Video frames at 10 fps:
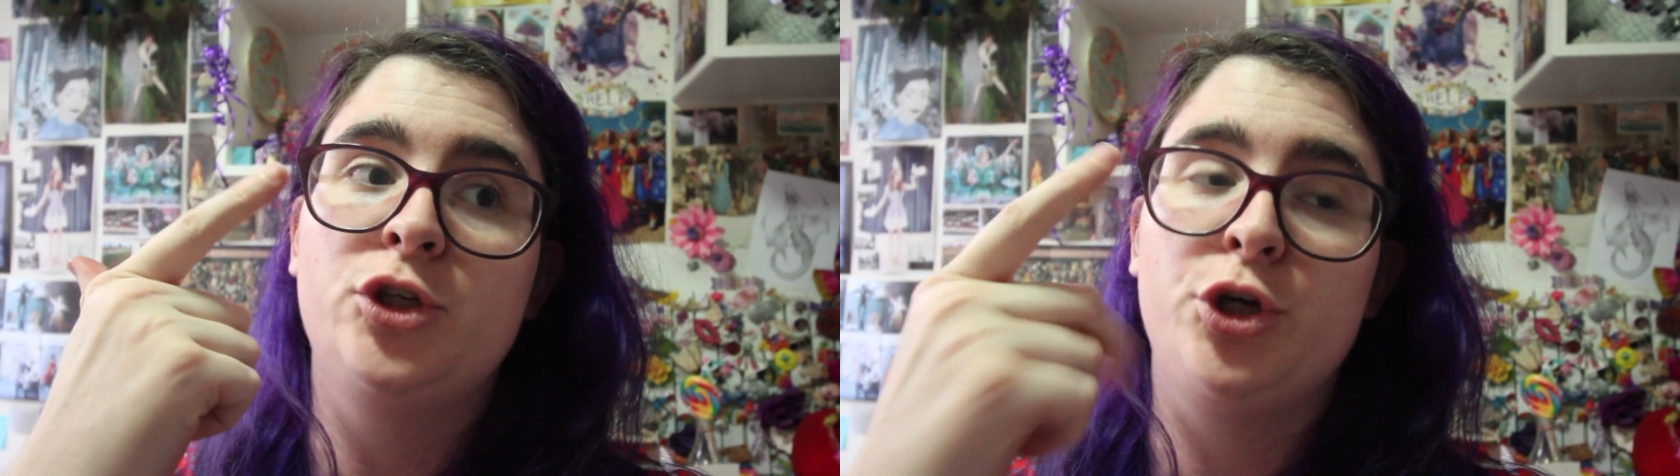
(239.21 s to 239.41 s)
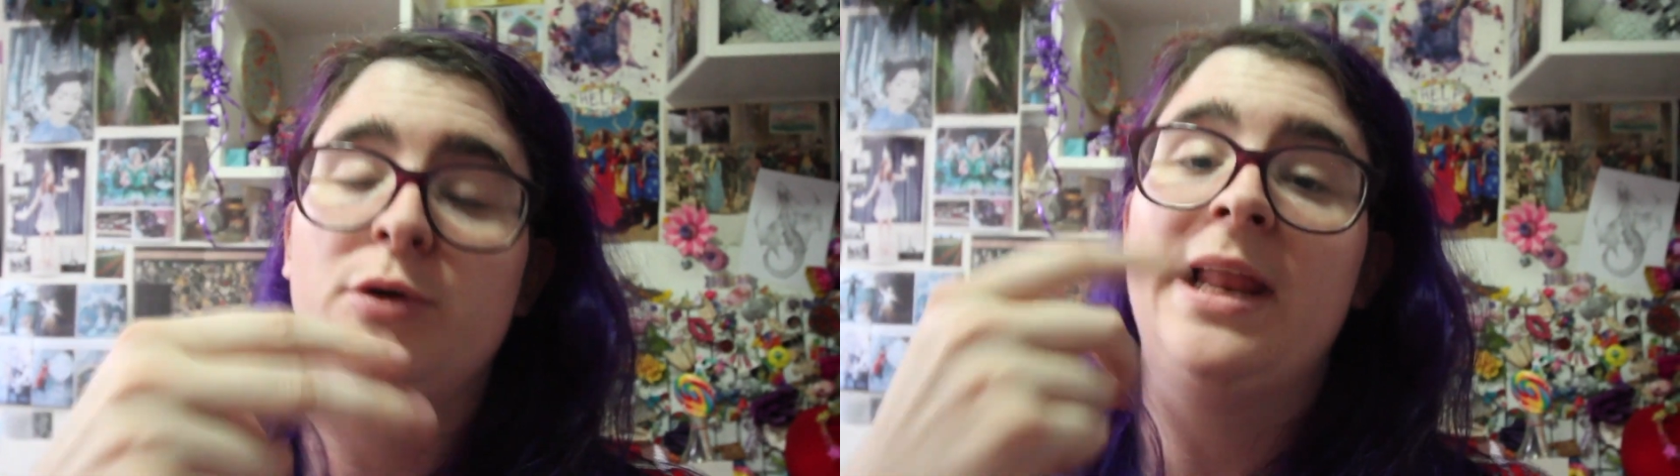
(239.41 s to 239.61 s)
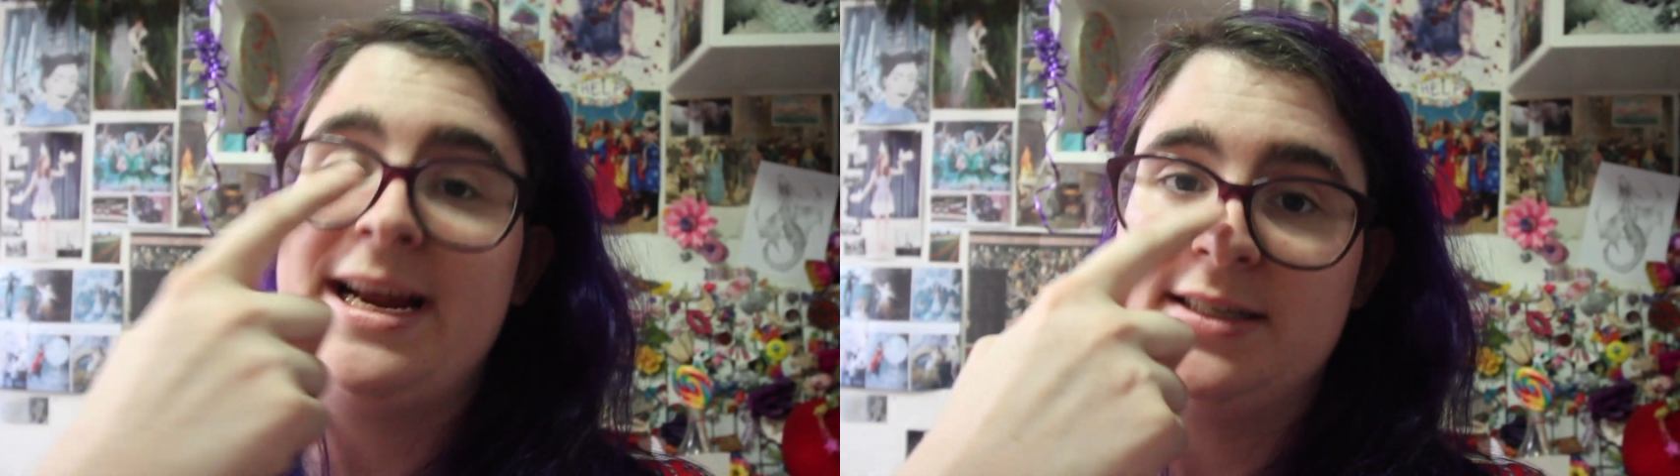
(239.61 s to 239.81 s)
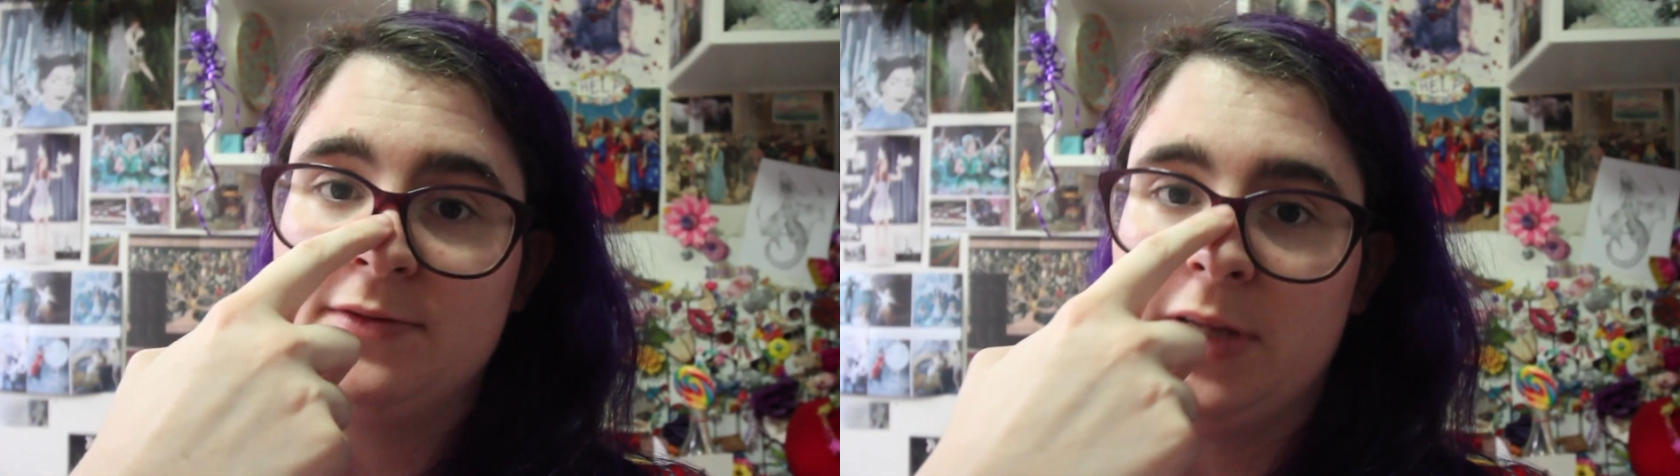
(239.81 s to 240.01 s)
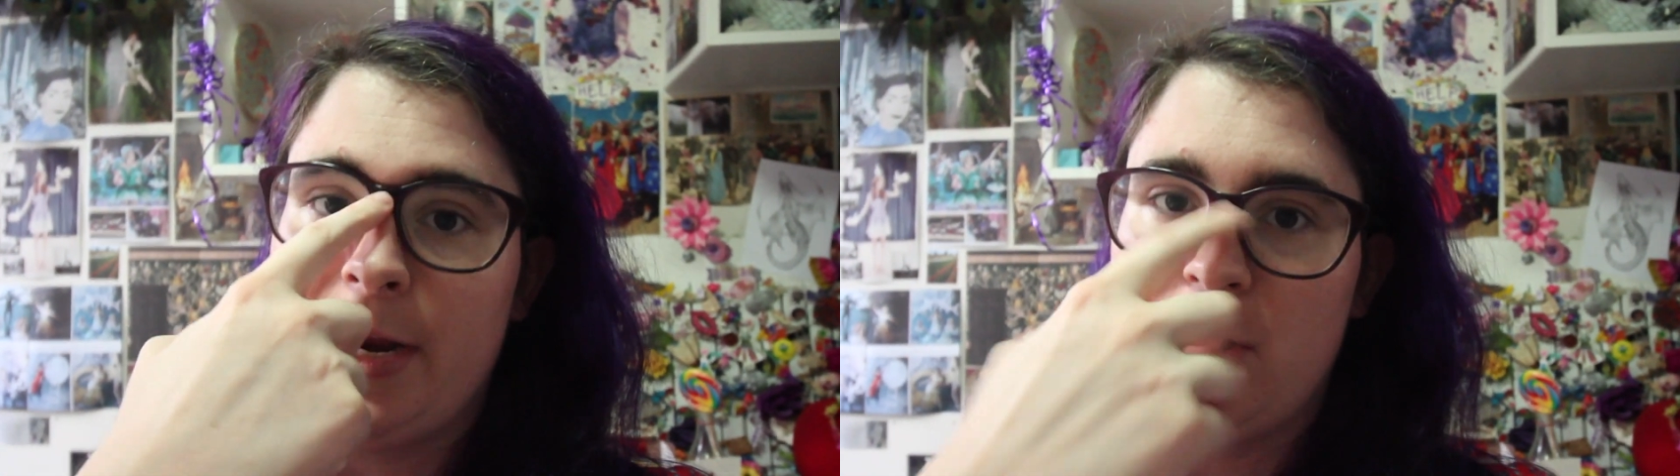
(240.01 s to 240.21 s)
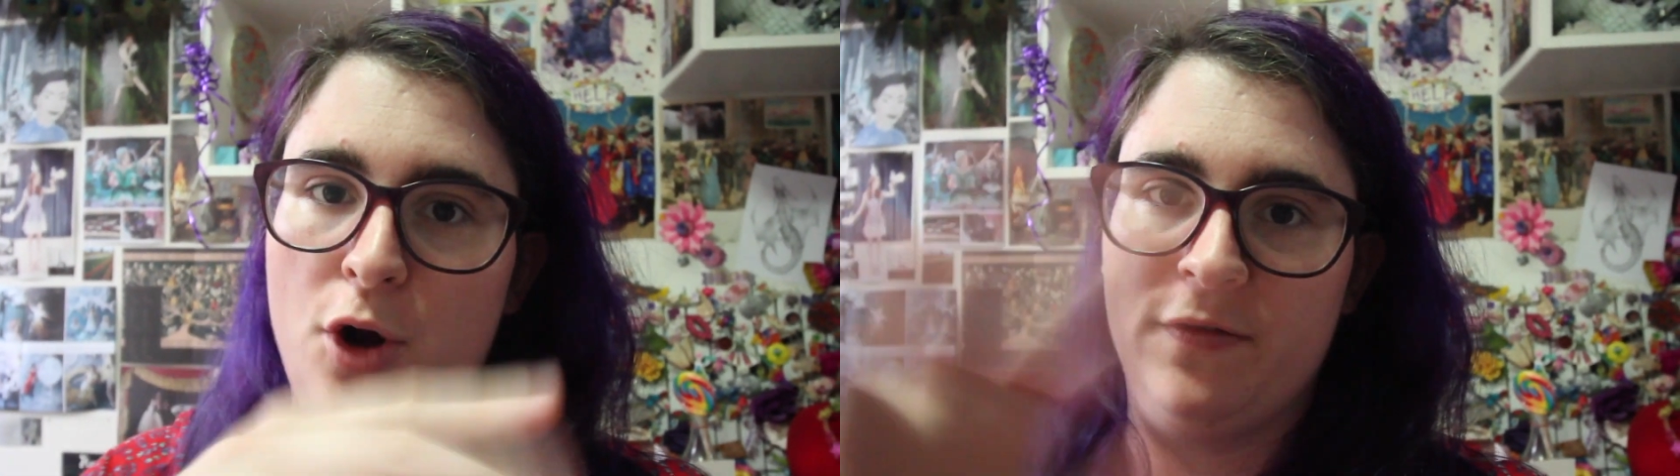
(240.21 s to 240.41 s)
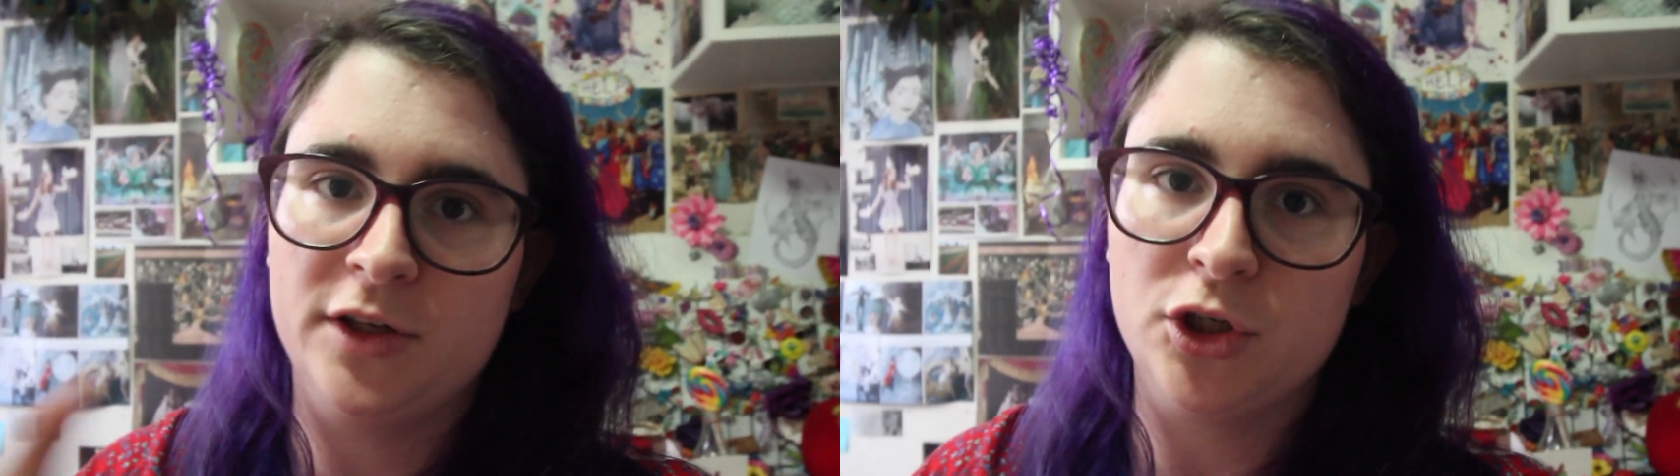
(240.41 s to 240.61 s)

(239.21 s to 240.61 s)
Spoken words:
2 layers of glitter over